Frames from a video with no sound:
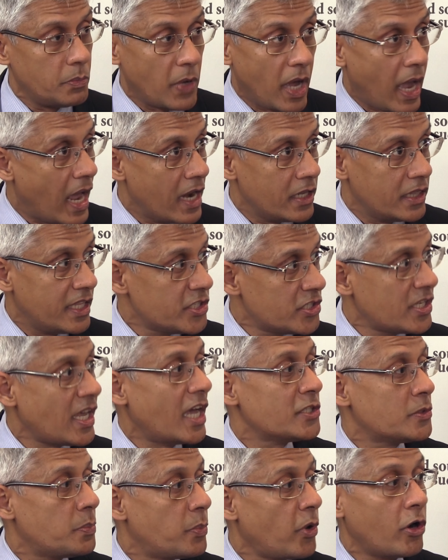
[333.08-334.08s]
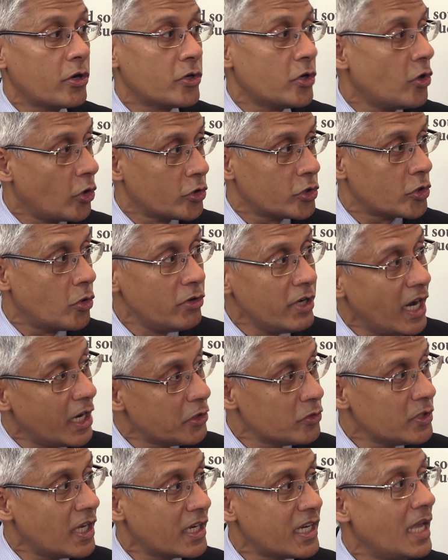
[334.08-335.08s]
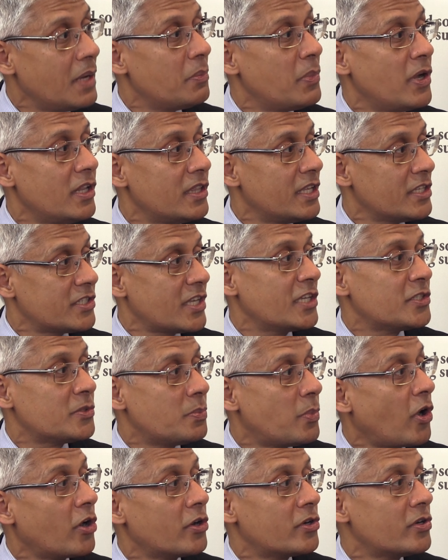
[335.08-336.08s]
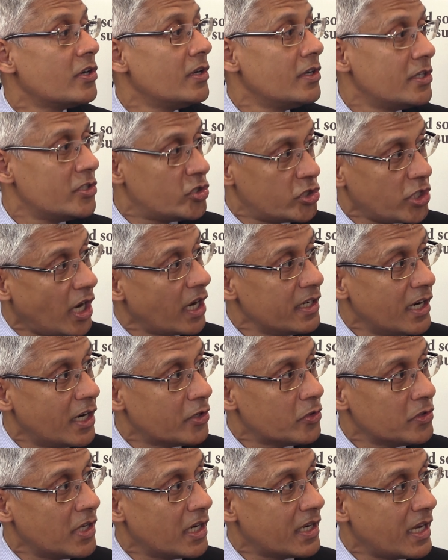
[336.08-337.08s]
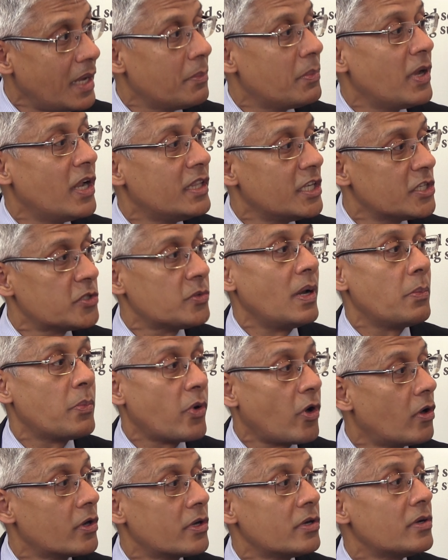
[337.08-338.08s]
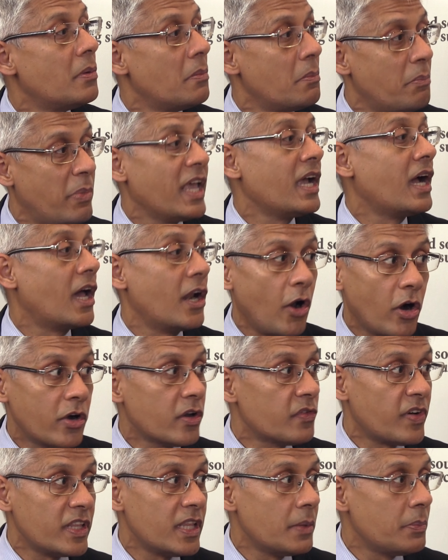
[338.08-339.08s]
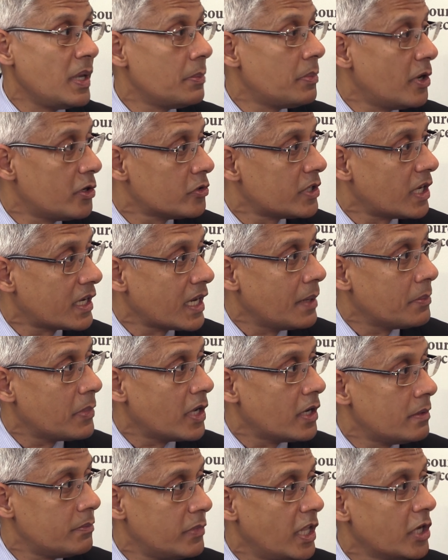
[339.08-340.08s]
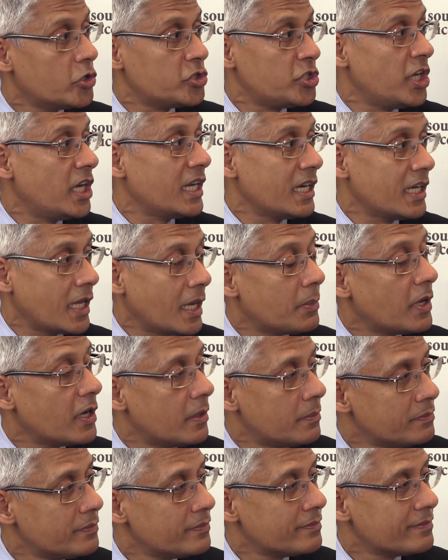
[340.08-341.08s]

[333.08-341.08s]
Uh, and this has brought North Korea to the table, this has brought China to the table, this will brought, bring a lot of other people to the table, negotiating table.